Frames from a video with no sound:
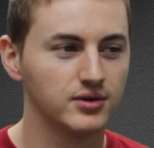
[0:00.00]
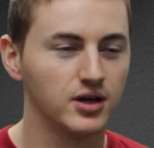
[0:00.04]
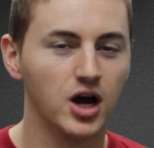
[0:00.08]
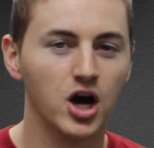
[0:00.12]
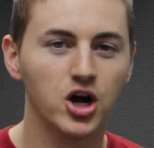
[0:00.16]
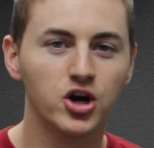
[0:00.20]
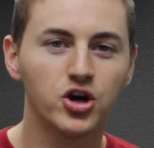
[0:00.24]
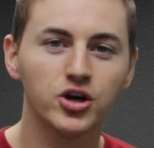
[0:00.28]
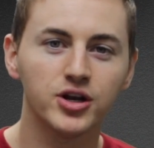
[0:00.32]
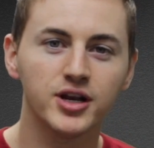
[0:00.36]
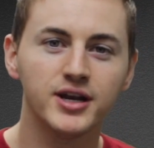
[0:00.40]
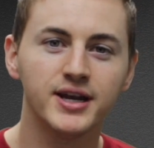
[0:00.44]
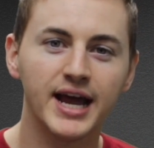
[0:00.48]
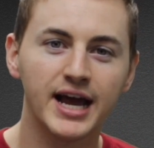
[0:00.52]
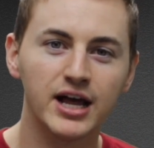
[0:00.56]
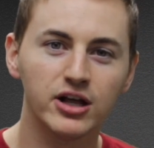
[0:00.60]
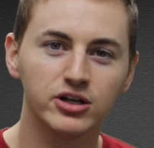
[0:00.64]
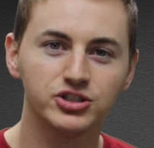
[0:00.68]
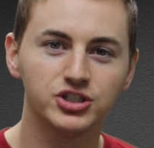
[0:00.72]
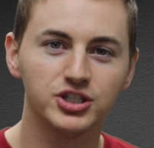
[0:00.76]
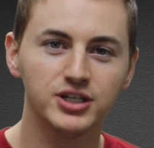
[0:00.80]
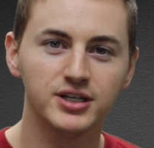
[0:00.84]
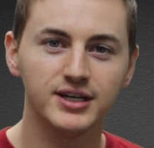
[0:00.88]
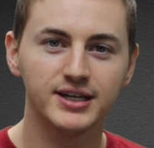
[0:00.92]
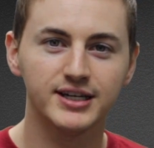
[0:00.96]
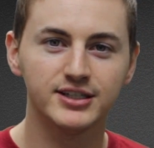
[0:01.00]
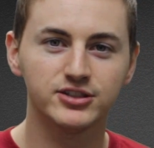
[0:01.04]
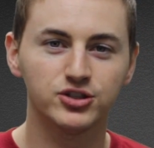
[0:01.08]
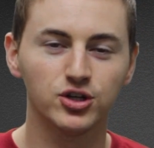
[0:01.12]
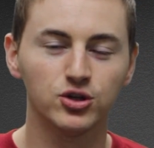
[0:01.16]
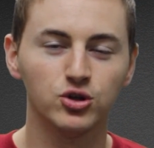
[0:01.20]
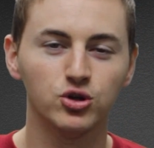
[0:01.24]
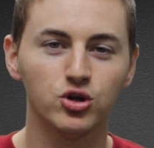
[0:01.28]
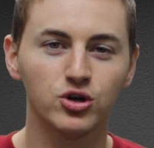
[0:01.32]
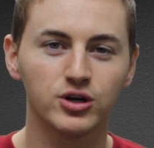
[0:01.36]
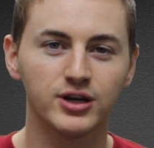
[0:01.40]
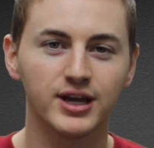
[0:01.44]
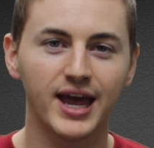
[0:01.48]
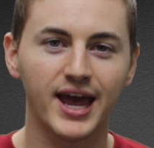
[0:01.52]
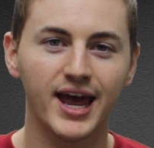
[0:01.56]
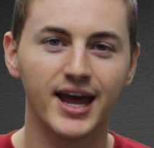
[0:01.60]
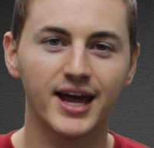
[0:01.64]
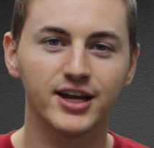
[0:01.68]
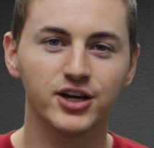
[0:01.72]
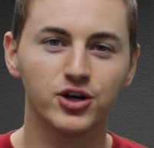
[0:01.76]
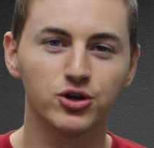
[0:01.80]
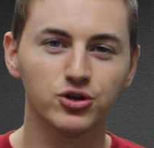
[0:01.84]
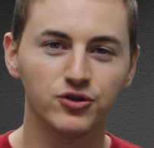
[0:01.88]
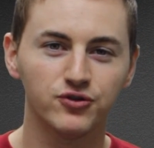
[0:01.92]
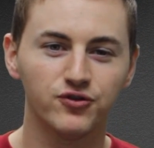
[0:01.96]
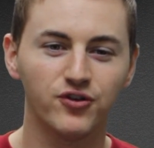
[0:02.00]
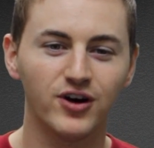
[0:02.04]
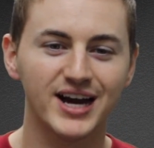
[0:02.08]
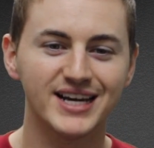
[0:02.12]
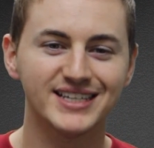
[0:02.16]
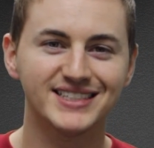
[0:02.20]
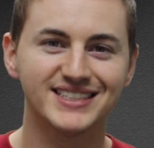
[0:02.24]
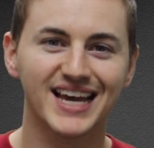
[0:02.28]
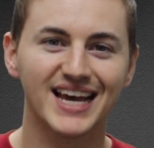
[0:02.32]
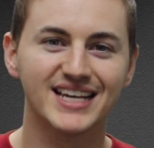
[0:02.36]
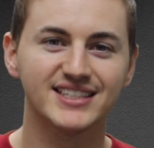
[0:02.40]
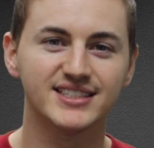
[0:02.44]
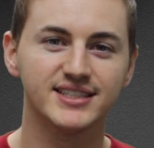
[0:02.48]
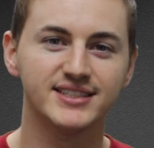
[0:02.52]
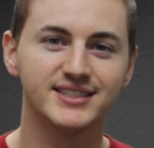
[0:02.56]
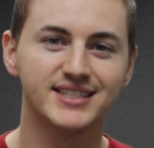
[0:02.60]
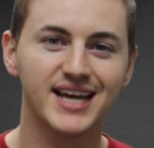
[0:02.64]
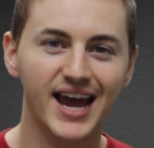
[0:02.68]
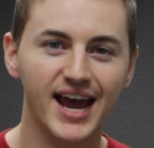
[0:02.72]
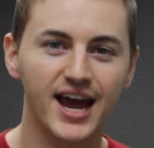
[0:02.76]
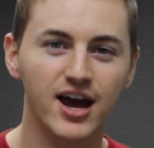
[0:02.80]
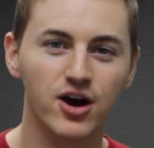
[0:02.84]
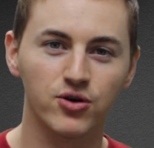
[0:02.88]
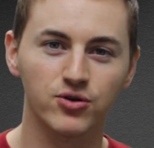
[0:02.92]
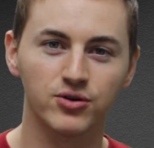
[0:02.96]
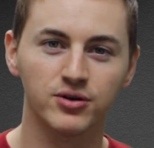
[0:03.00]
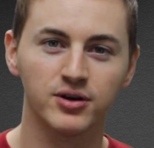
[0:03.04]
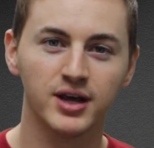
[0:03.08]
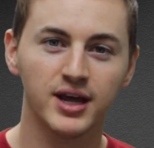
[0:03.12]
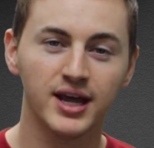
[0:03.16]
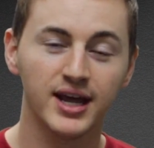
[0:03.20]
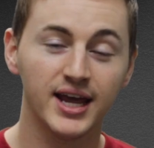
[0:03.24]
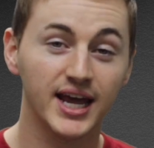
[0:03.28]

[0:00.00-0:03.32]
A good analogy is to look at your device as a town.